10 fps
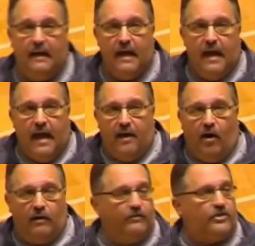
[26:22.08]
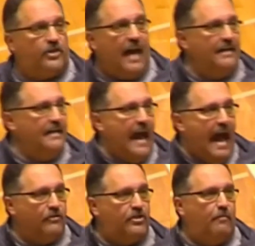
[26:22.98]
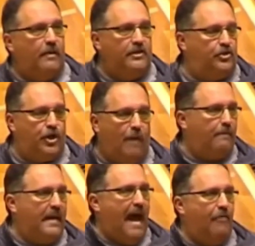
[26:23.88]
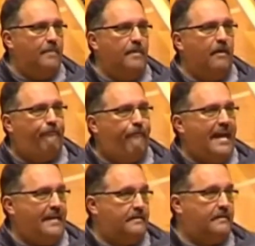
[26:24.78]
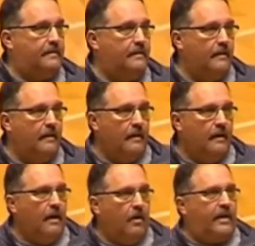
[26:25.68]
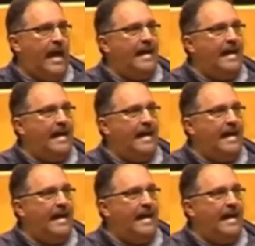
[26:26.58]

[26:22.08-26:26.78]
and all of a sudden now somebody's jumping out in their face. Okay? And I